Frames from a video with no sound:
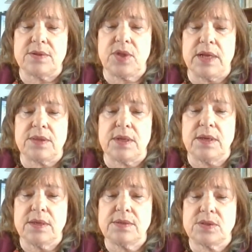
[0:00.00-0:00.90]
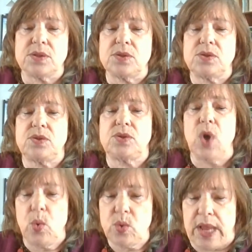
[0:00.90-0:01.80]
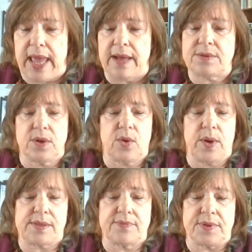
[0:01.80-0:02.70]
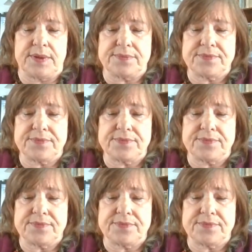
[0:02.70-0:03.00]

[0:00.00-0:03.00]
that the kids don't act aggressively.